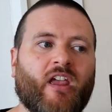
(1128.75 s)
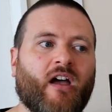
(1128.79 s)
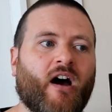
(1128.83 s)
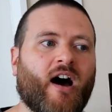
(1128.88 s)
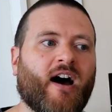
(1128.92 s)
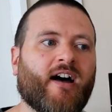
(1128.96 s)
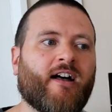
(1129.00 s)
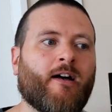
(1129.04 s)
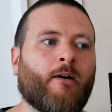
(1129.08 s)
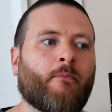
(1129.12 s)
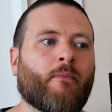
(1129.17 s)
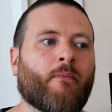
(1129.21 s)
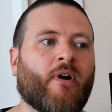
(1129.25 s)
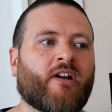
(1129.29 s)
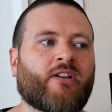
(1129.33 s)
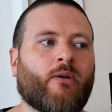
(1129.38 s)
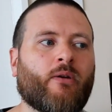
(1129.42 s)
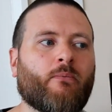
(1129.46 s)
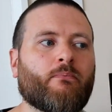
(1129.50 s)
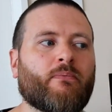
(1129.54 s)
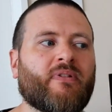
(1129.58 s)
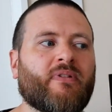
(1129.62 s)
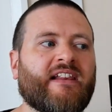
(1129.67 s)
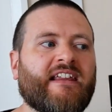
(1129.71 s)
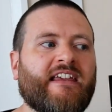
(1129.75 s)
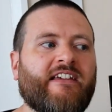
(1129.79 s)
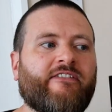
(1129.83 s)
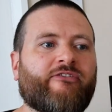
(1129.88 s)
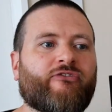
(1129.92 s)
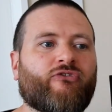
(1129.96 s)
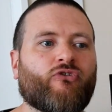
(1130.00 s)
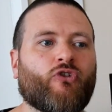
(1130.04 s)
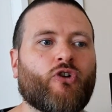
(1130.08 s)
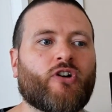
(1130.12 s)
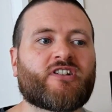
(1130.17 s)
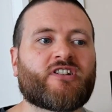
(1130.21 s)
I don't believe
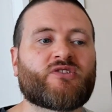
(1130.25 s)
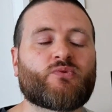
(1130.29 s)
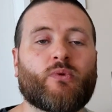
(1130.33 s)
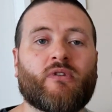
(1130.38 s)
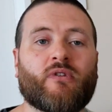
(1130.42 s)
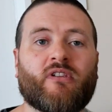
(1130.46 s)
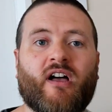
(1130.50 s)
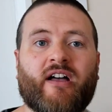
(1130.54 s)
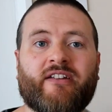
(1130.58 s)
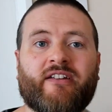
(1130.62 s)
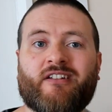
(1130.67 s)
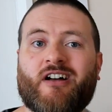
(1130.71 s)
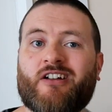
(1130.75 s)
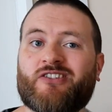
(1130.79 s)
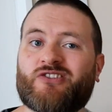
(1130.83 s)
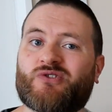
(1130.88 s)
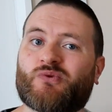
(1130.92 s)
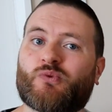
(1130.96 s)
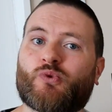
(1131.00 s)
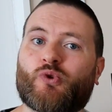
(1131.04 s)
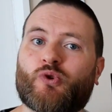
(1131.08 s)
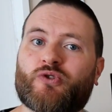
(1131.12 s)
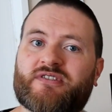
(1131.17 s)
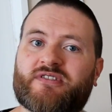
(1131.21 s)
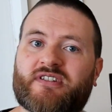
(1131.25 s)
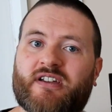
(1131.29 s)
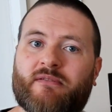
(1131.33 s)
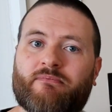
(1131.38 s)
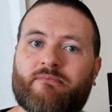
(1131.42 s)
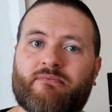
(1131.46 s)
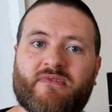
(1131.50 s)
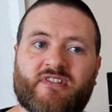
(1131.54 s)
frogs will hunt underwater.